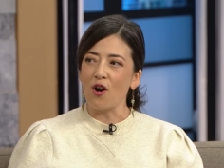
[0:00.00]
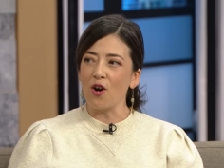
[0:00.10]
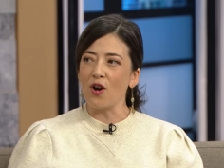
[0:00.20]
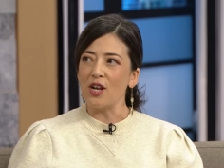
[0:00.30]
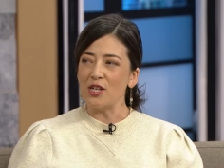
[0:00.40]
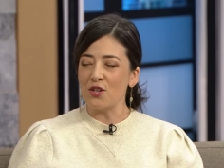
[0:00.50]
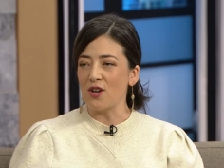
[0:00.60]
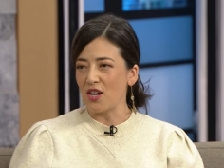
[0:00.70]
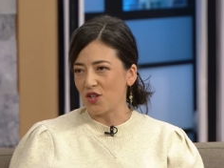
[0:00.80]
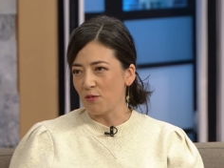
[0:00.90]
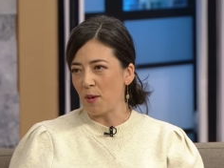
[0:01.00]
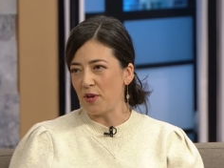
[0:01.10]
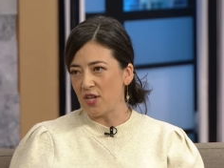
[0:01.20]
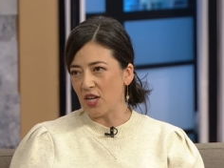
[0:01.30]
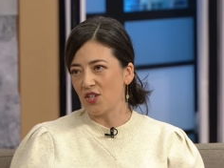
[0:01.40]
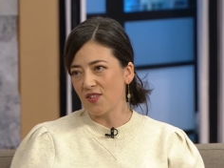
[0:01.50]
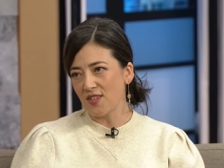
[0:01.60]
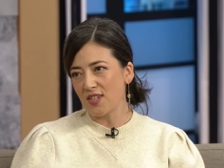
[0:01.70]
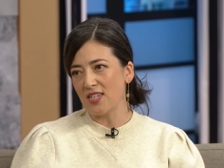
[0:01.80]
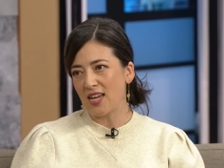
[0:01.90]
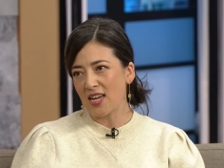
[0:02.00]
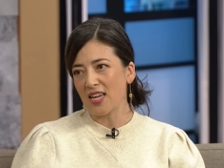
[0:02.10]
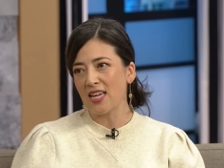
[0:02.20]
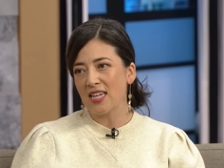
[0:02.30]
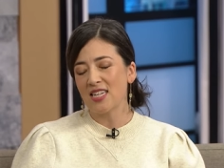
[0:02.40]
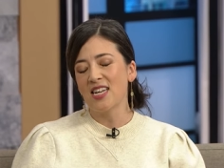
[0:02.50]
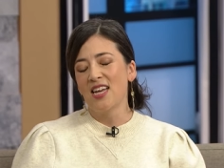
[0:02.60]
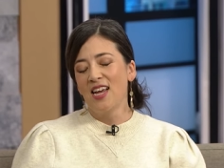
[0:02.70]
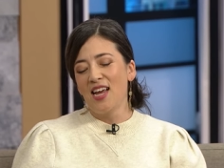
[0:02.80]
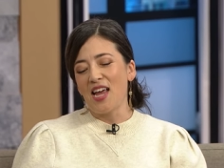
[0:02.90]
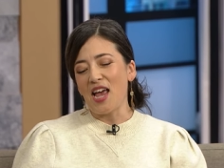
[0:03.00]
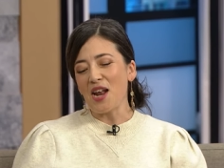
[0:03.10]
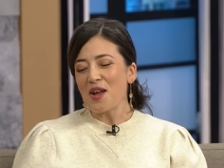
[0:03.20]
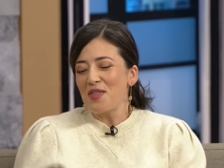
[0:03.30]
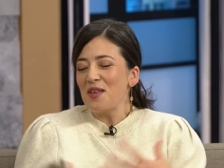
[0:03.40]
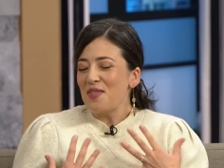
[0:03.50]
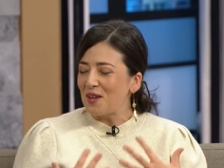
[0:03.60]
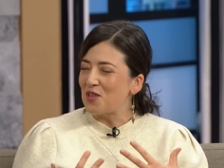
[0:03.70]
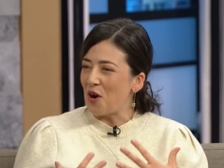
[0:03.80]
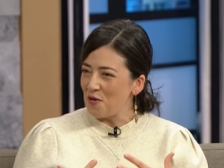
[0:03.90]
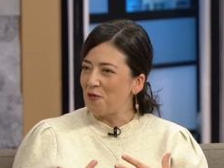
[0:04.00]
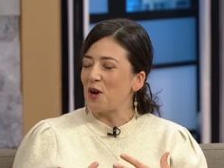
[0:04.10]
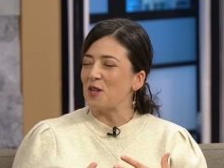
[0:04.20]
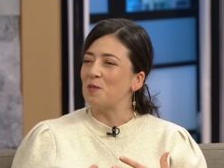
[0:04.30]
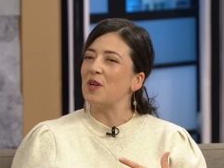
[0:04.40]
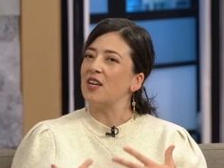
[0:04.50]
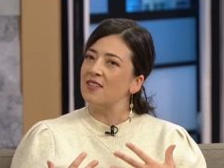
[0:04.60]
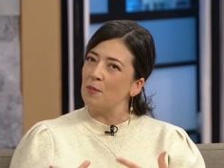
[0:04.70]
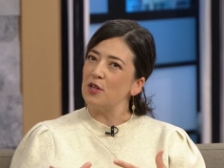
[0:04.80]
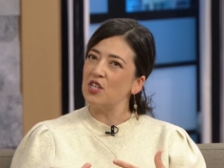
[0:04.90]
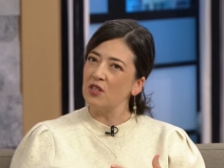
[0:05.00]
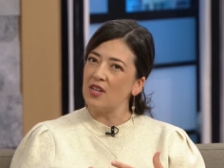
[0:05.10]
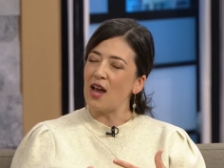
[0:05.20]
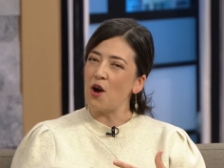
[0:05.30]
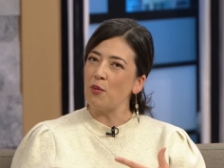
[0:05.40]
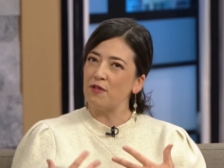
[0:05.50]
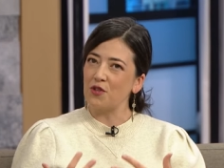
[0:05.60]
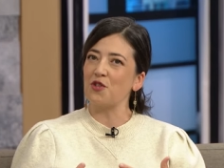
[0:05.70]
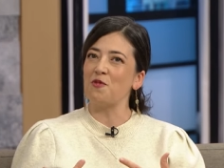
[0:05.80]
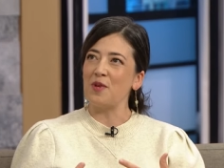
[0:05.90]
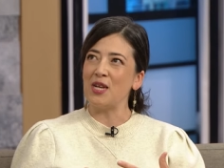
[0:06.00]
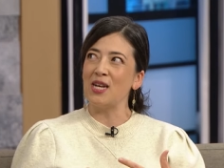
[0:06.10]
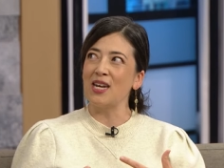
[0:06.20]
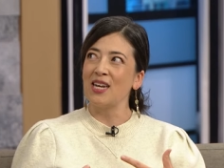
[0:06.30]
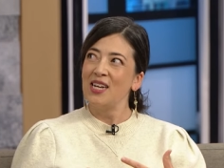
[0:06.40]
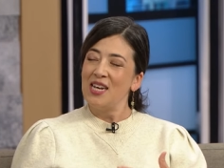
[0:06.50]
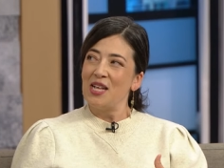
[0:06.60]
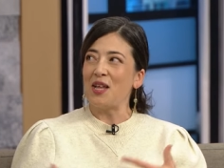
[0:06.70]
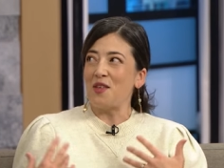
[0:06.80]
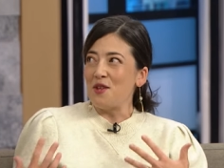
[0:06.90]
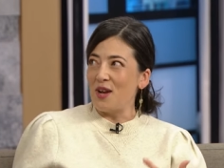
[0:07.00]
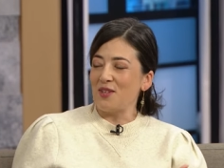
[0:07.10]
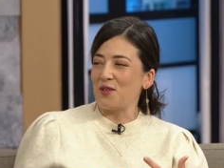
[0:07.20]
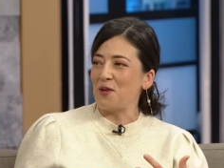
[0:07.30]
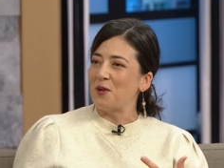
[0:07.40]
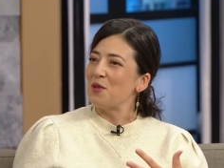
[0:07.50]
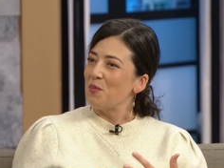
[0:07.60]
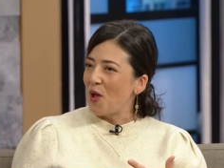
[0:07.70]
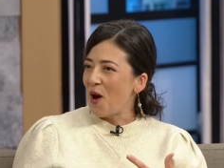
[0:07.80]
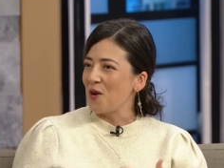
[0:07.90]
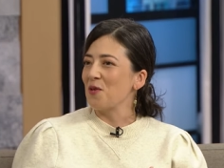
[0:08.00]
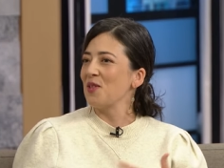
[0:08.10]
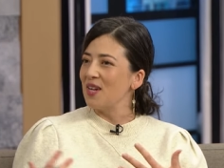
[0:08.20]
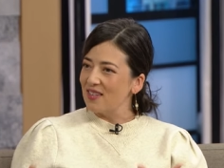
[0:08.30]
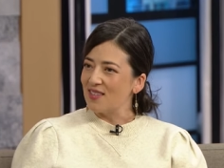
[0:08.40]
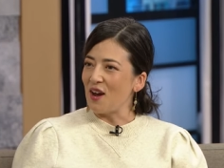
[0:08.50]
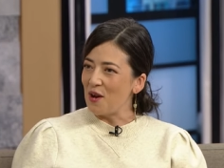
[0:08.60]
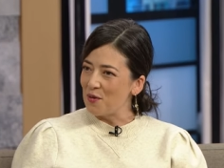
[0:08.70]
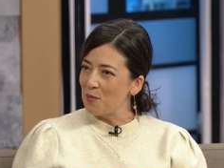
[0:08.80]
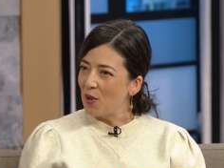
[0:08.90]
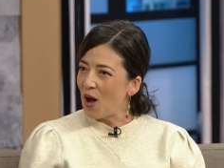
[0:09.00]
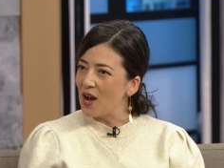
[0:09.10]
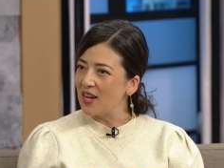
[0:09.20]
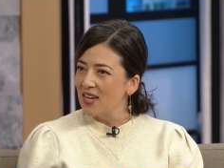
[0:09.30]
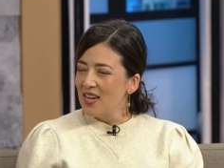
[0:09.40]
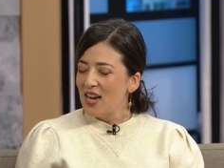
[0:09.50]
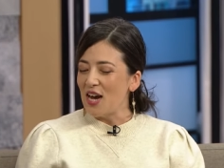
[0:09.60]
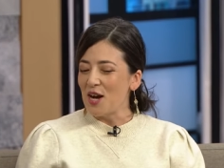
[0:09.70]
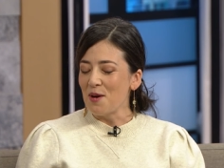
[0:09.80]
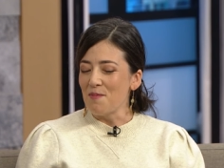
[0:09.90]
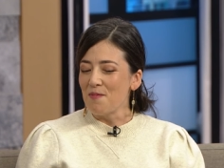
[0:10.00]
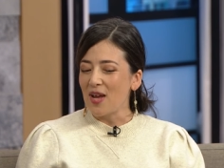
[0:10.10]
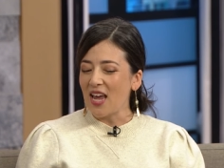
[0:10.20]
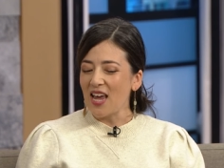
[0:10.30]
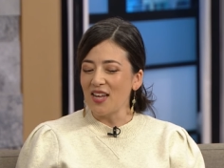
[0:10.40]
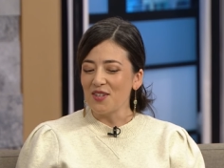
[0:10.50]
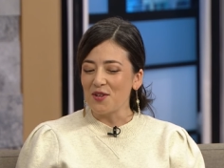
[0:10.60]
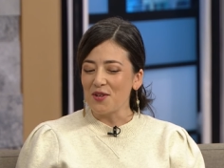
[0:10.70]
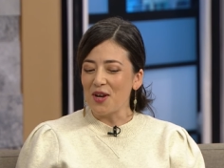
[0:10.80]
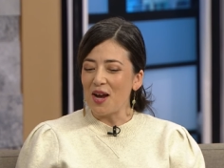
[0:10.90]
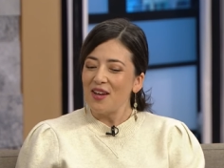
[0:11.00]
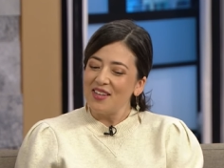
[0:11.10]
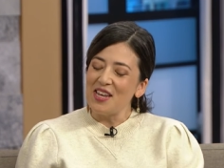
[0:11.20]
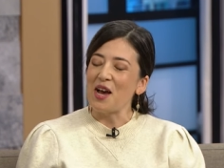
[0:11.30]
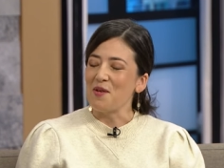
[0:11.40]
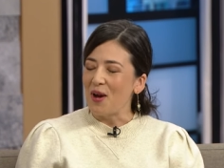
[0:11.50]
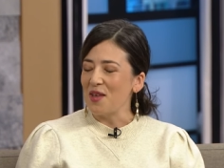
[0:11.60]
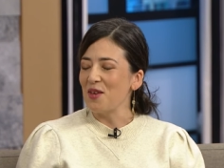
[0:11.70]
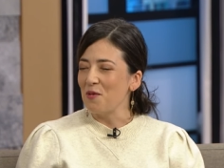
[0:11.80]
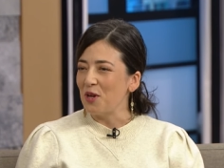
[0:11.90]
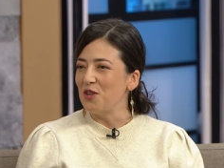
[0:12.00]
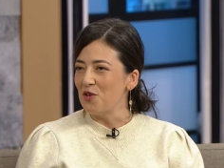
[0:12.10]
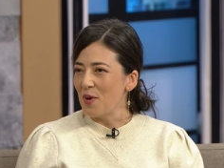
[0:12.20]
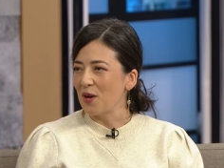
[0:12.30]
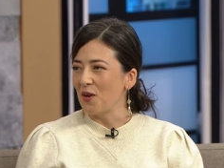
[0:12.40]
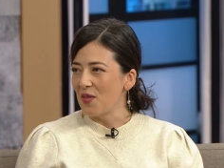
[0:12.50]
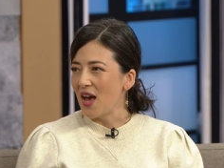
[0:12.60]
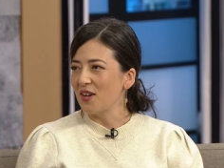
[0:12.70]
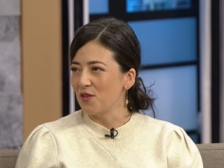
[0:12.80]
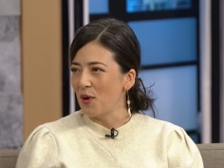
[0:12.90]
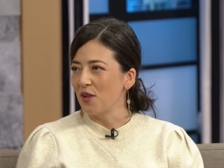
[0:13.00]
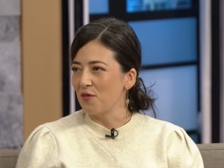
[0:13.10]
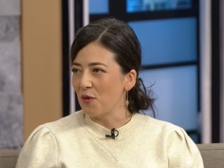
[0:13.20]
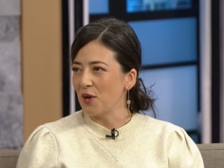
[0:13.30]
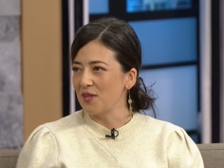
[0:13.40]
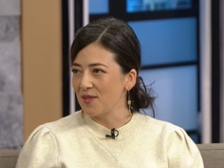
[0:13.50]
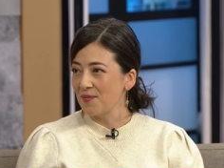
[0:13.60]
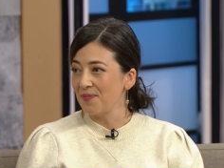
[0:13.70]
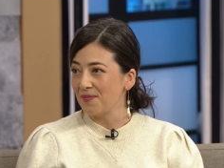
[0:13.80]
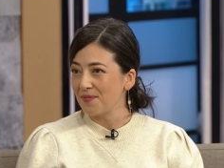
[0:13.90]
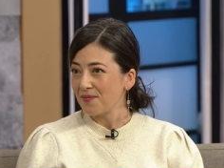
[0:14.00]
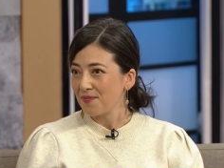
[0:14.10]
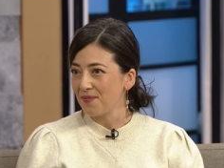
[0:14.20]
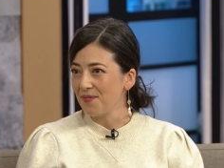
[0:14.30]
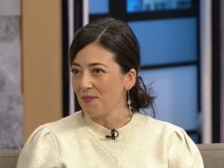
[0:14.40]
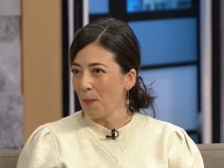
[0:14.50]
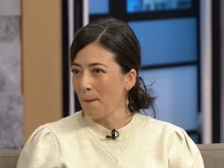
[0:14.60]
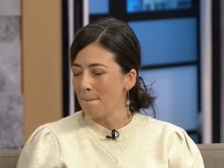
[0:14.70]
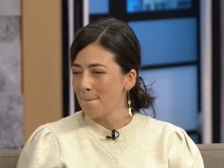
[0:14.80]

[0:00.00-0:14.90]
our international reputation is going to take a hit. And I think that's hard for us because up until now, we've sort of been like the nice girl on the block or the nice guy on the block. Um, and yeah, I think we can do better on that as well, of course. Really interesting. Mm-hmm.